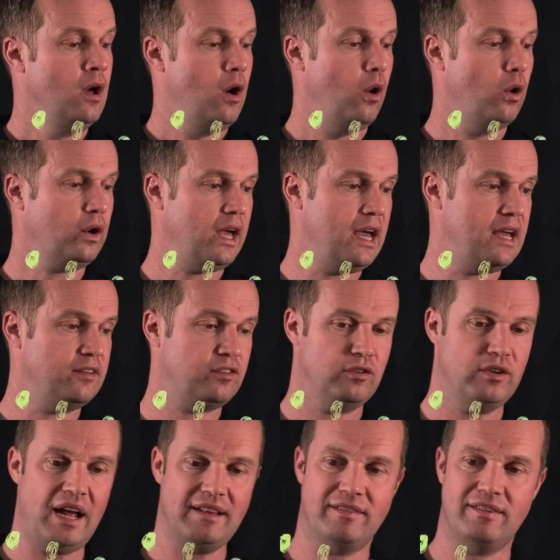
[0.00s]
Okay,
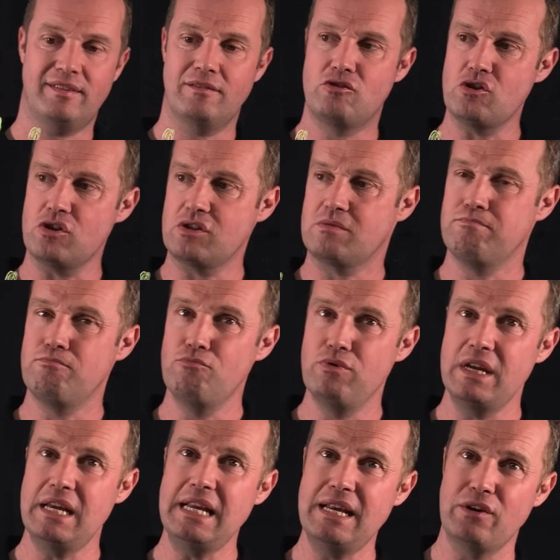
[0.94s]
so that's just
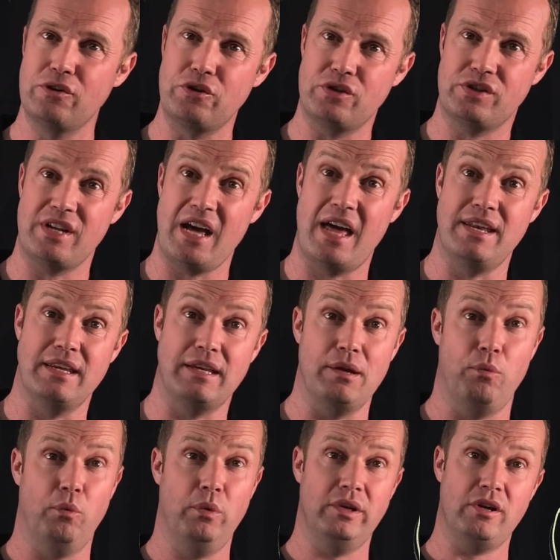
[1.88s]
really understanding
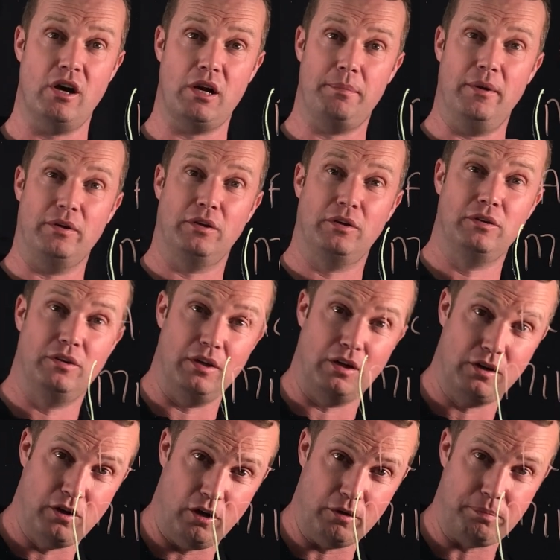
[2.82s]
that when we talk about the
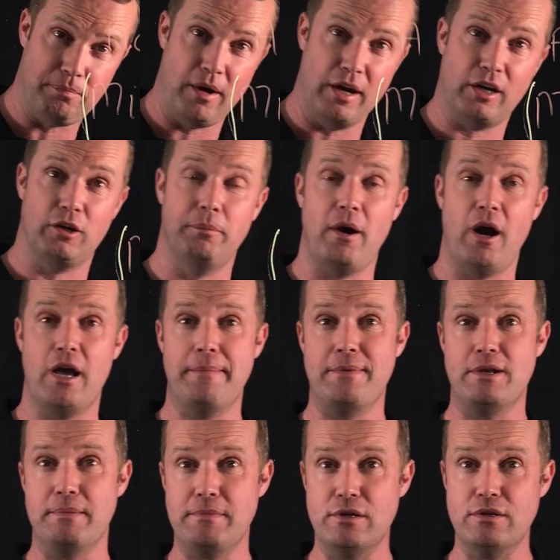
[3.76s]
gut microbiome
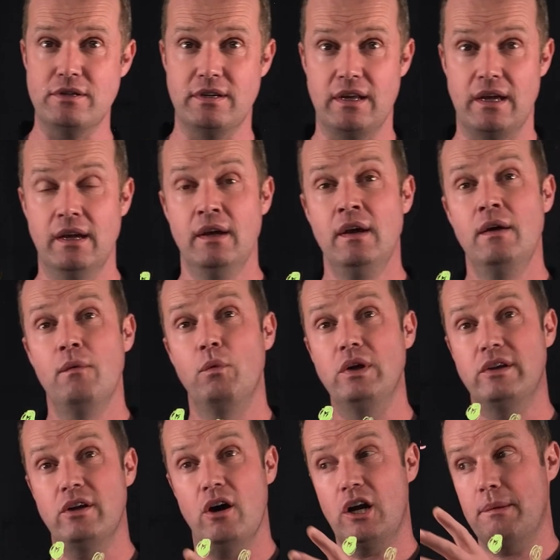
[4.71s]
and immunity,
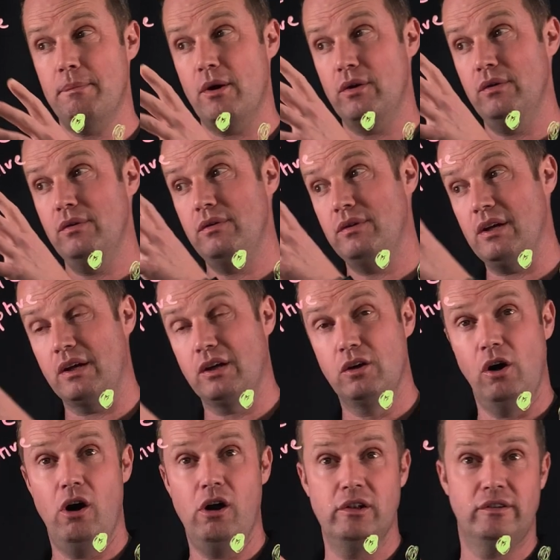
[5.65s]
we talk about the
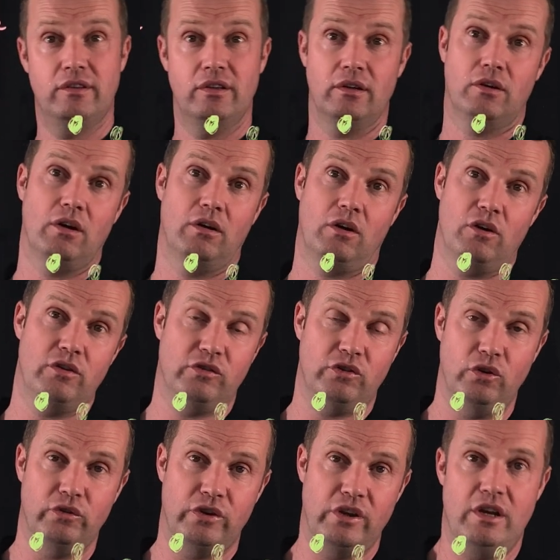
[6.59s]

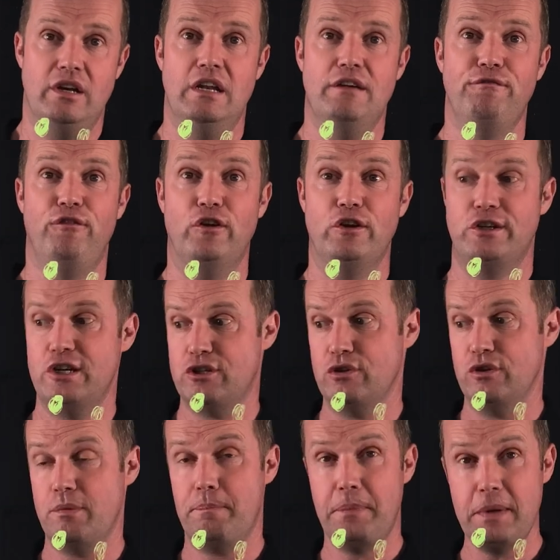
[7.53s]
gut-associated lymphoid
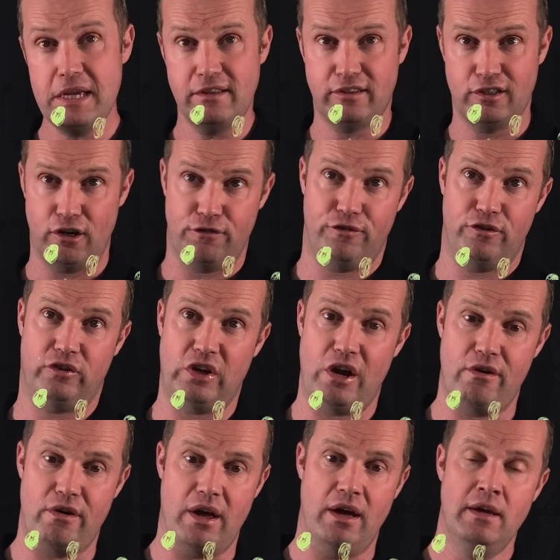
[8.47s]
tissue, the big surface
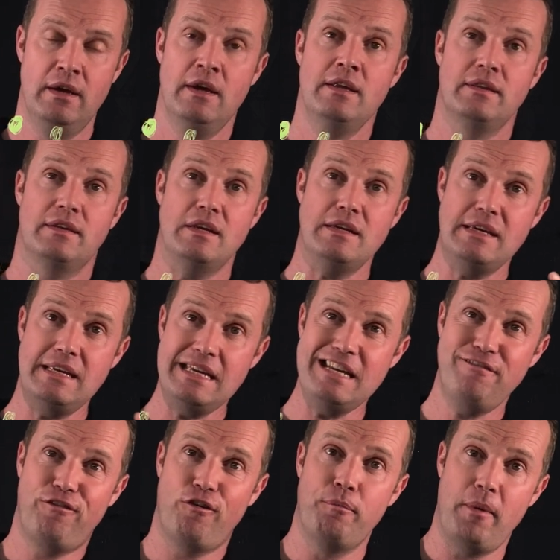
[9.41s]
area, the
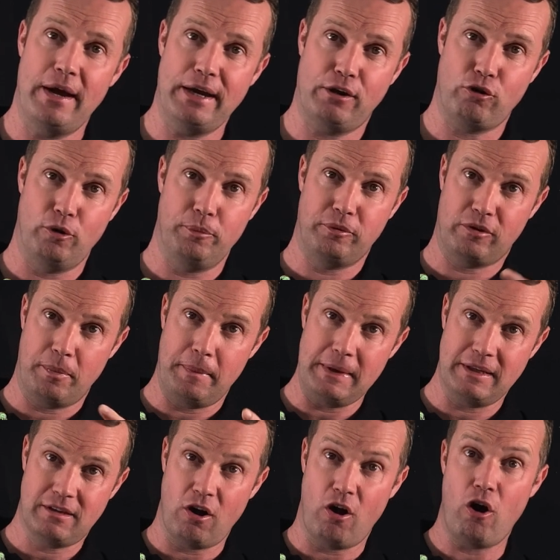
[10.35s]
need for microbes to
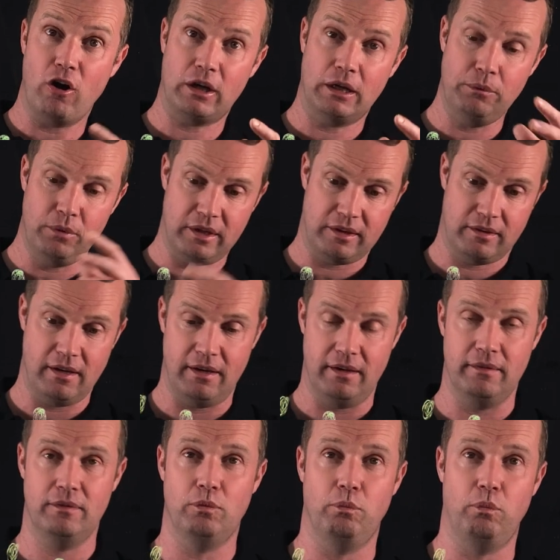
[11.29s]
be talking with
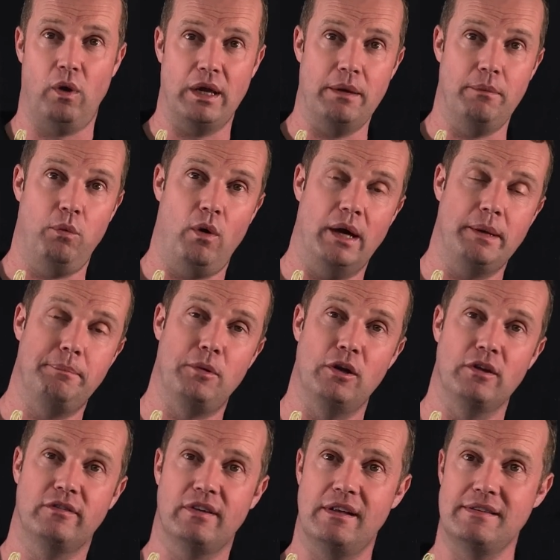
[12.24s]
the white
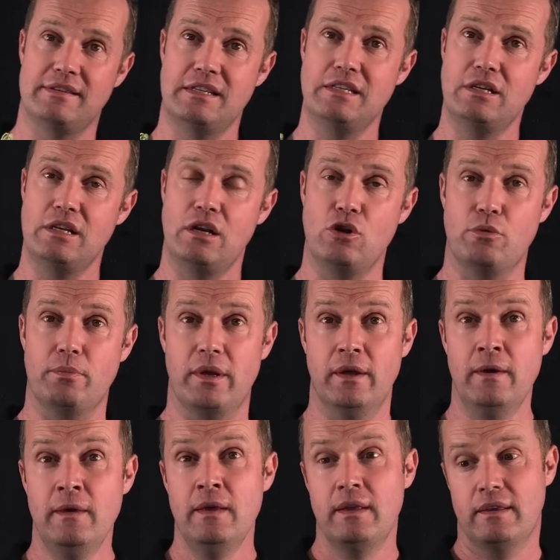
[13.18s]
blood cells in the
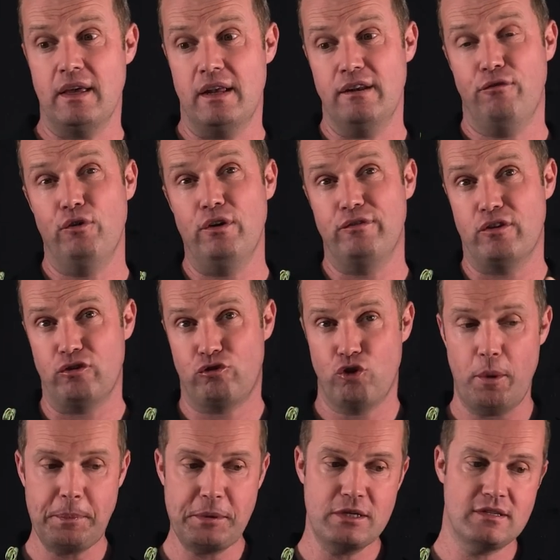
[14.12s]
lumen, that if we have
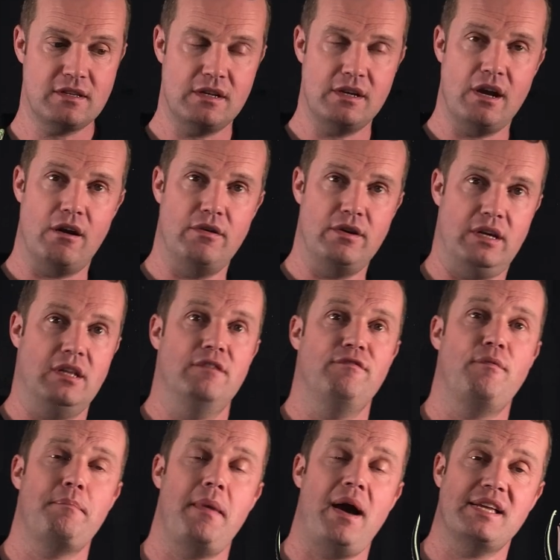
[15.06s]
disruptions in there, they can have
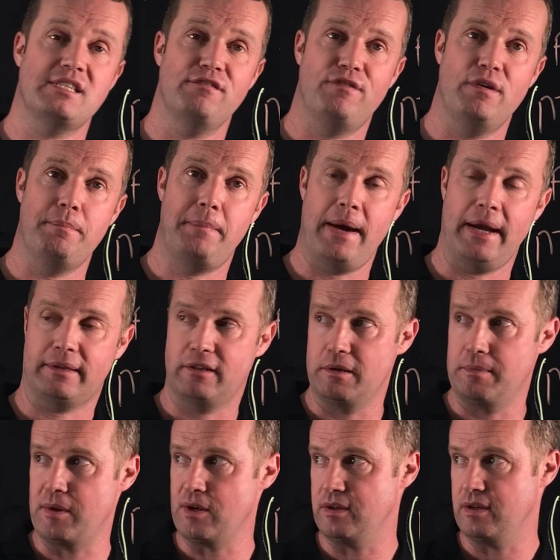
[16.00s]
a massive impact on
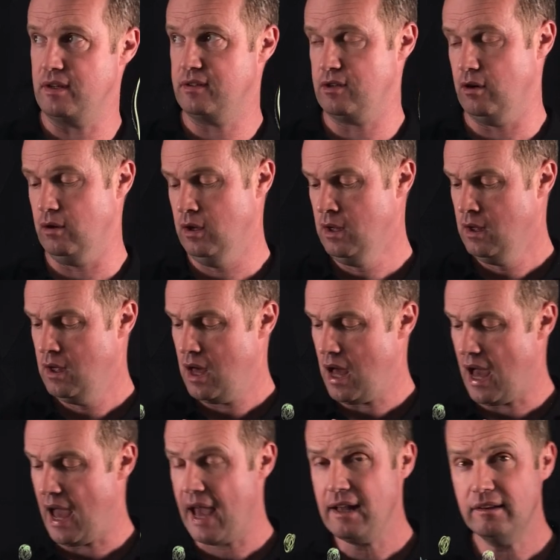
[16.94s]
immunity. So
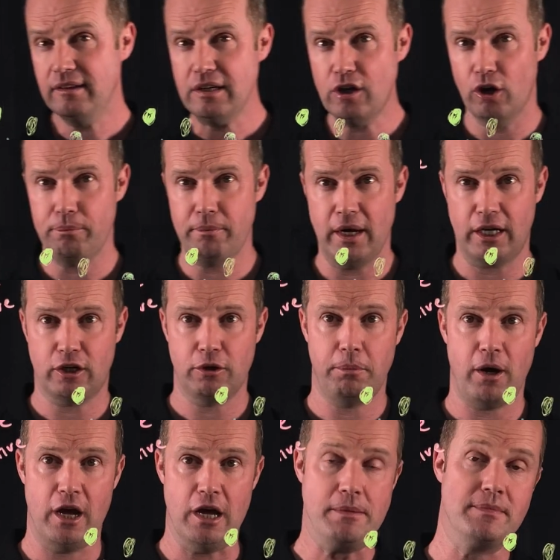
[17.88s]
a healthy gut
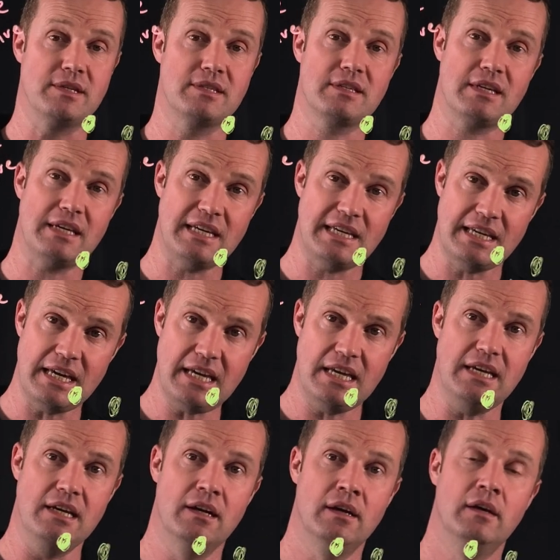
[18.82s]
microbiome is
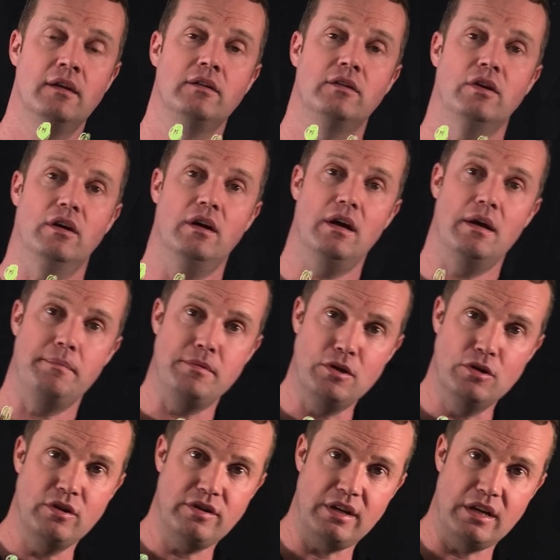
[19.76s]
key to
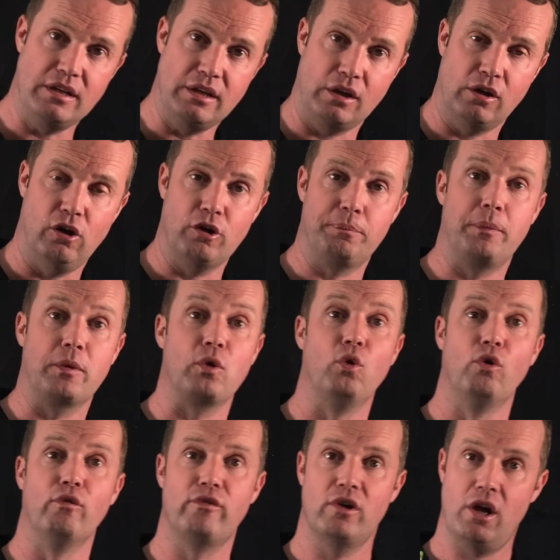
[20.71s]
immunity in the gut, but
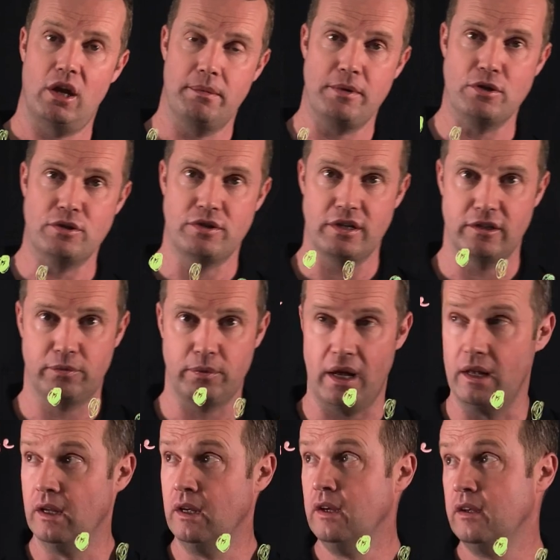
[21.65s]
overall immunity as
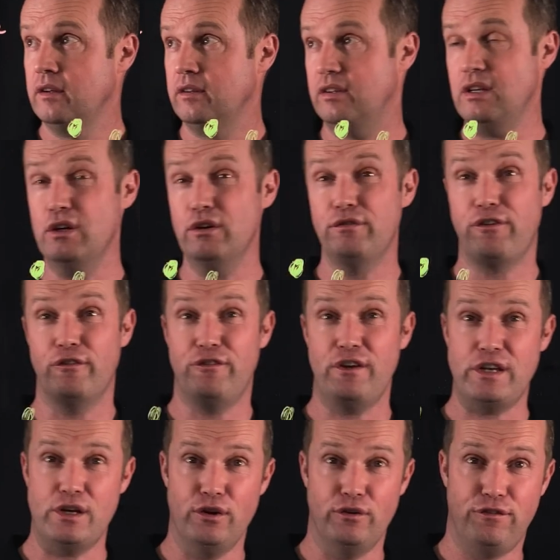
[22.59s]
well. See you for
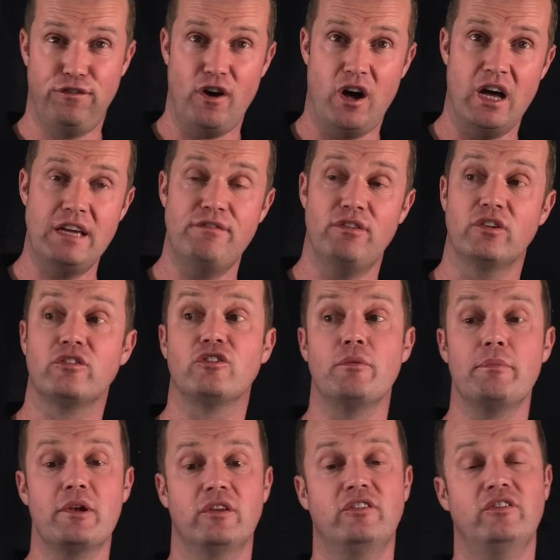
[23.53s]
video 5 on
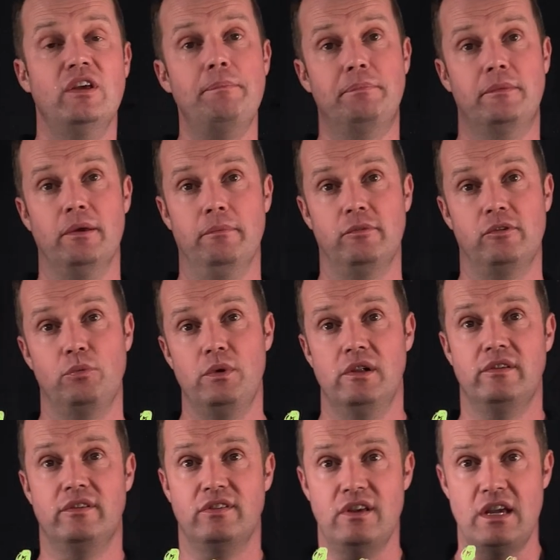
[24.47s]
some of the symptoms
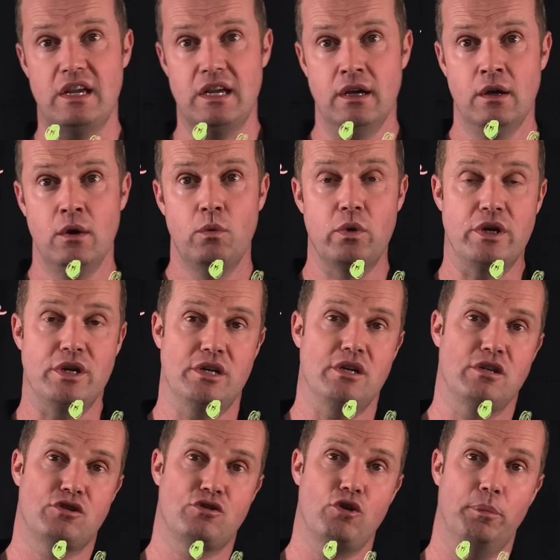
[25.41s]
we'll see with a
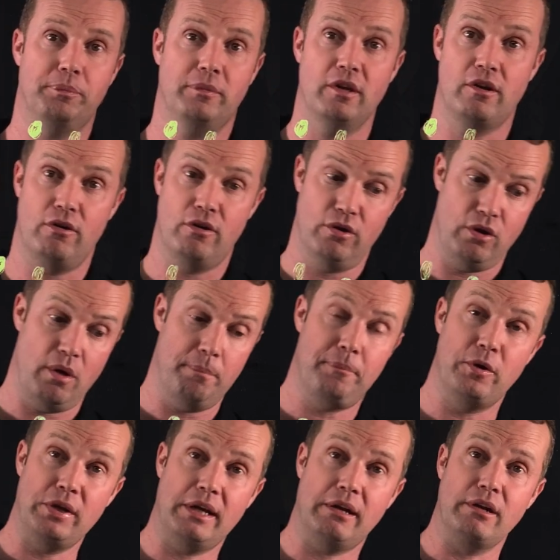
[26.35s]
disrupted or
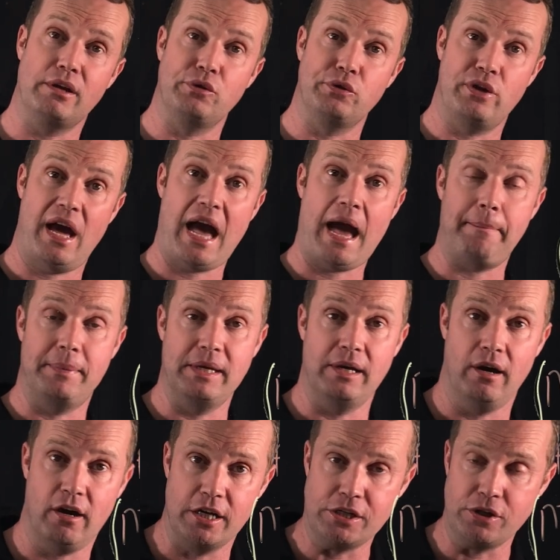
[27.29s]
particularly an unhappy
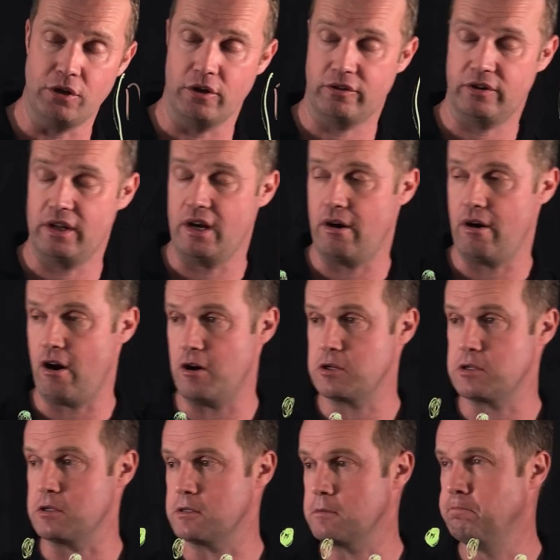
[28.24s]
hindgut in our
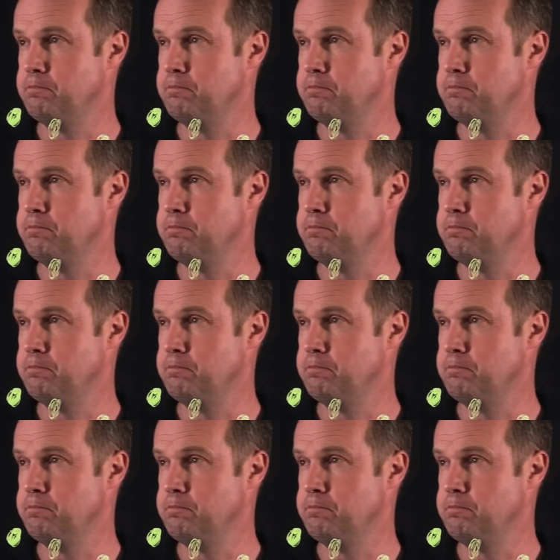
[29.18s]
horses.